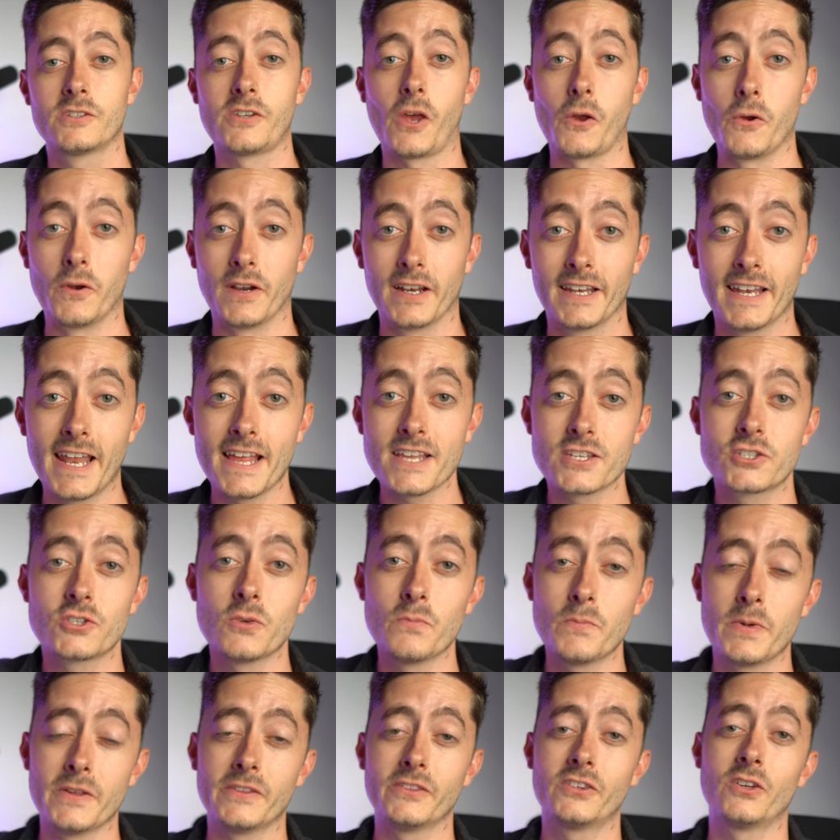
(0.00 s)
So let's jump
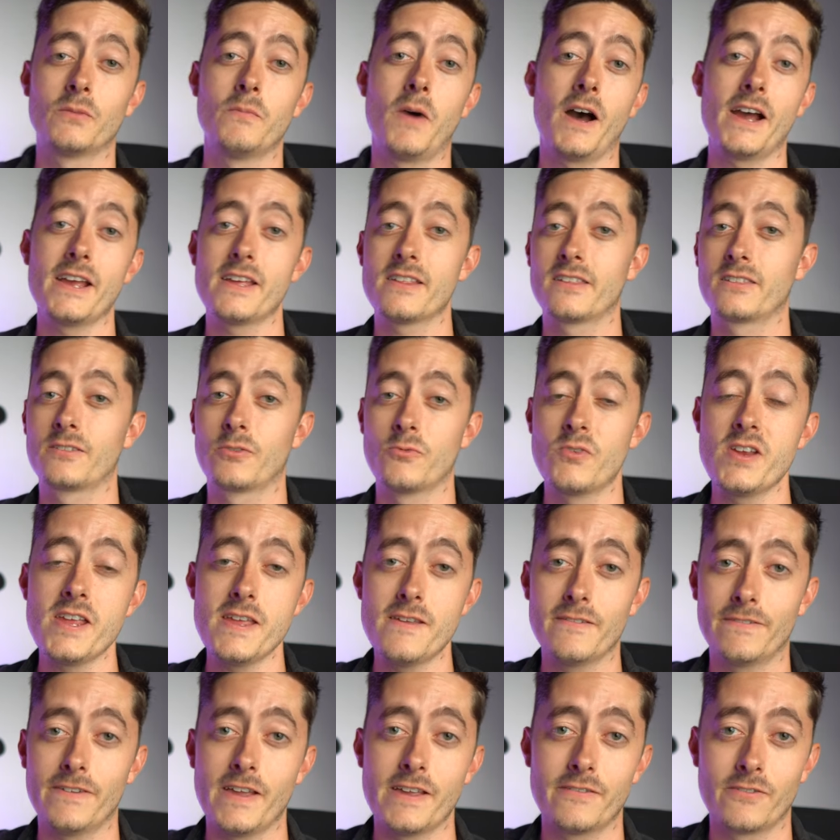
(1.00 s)
jump into my
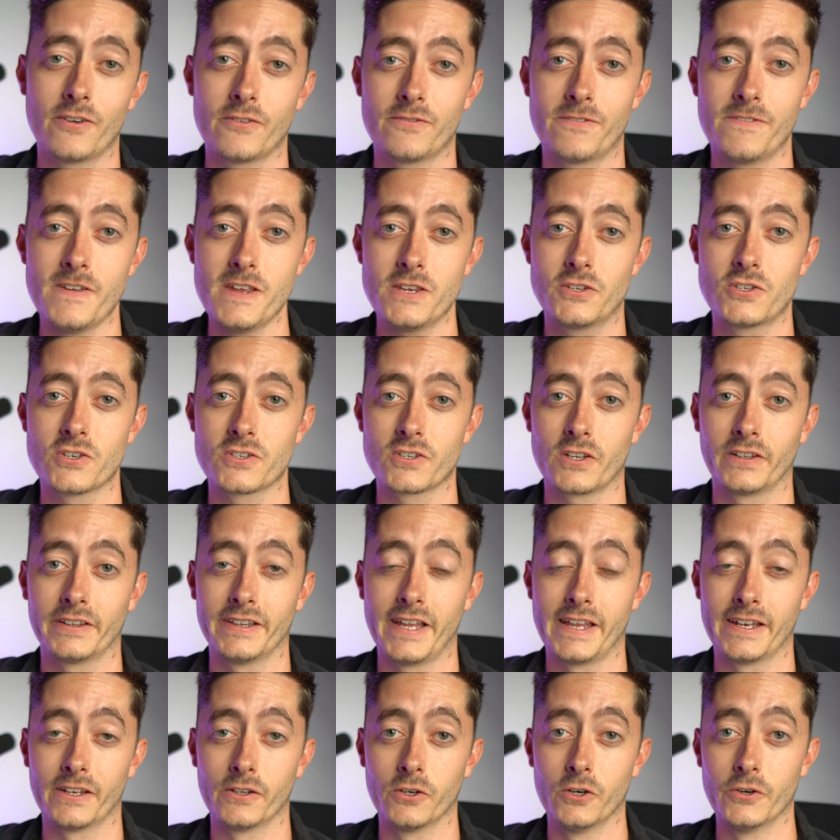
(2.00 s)
three favorite features on
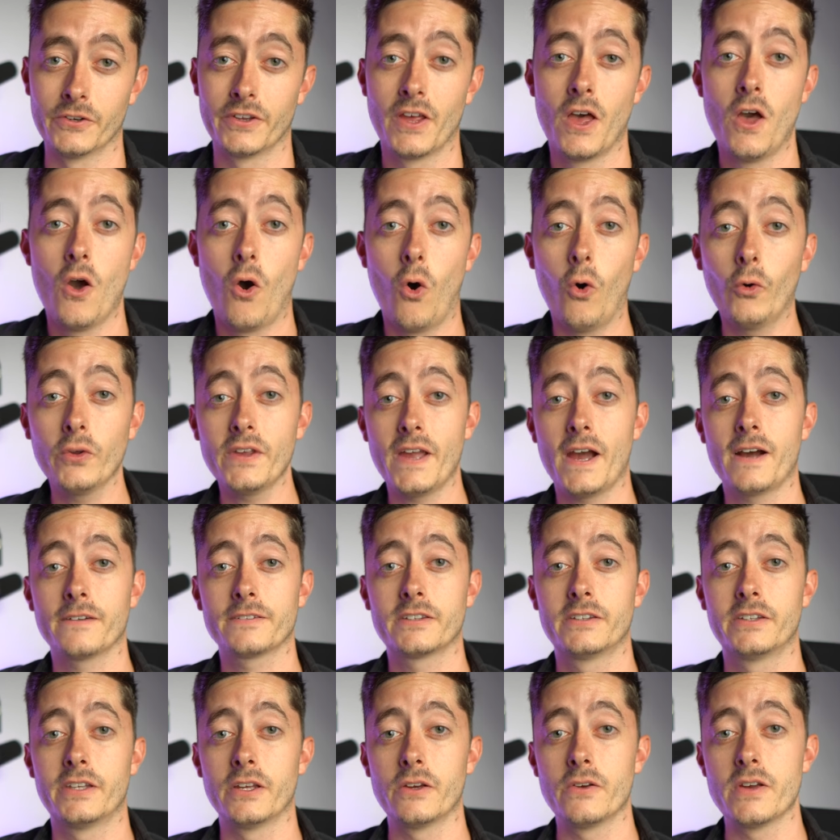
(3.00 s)
Lendlord, all you have
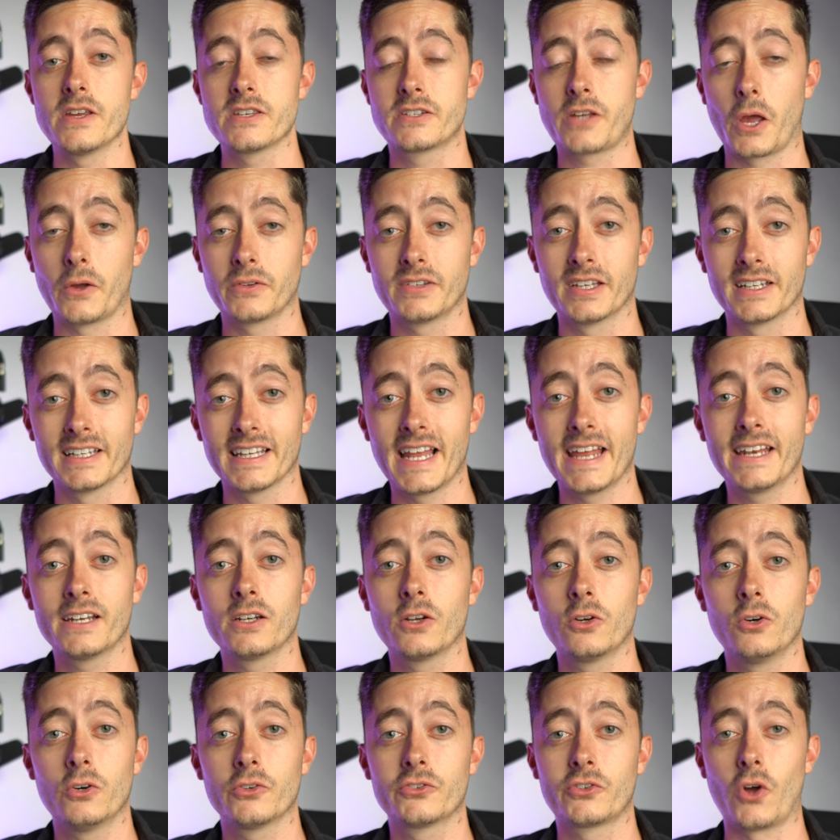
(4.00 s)
to do is go to
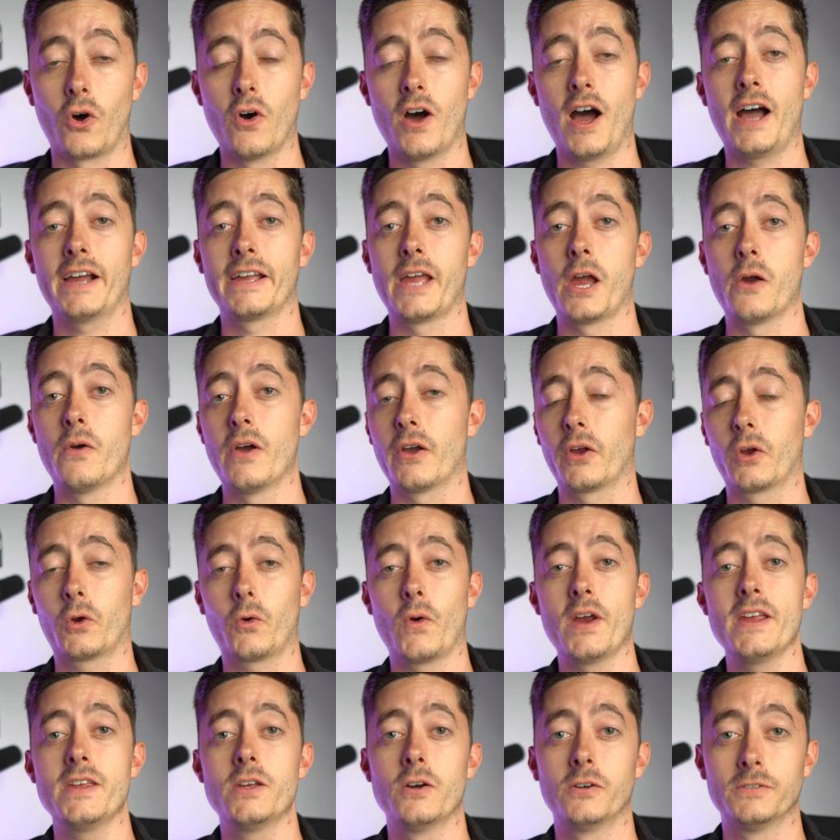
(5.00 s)
lendlord.io and
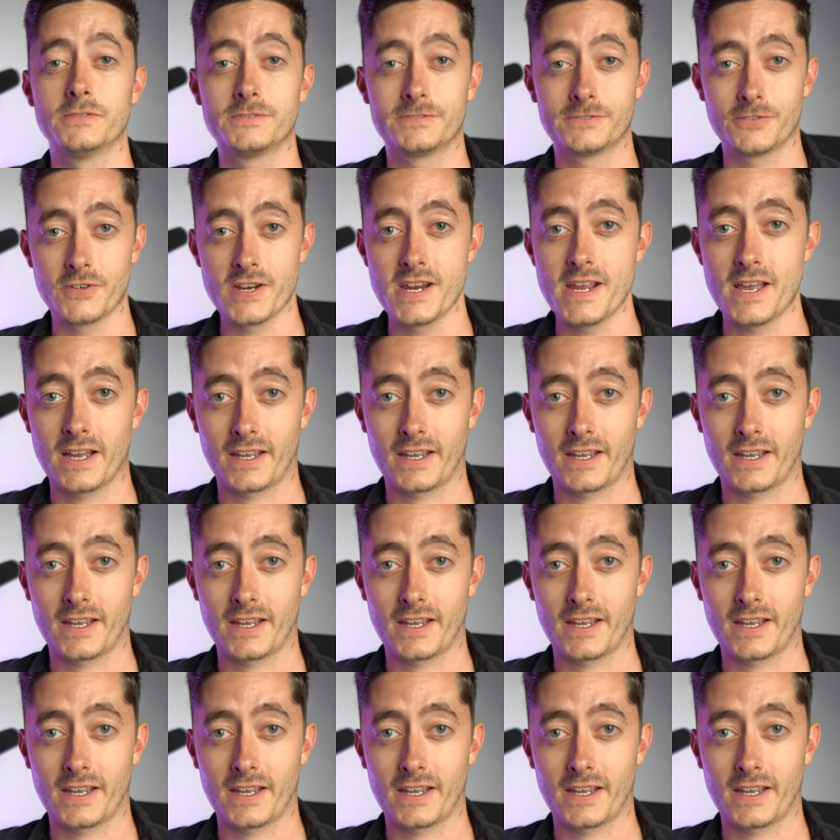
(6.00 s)
create your free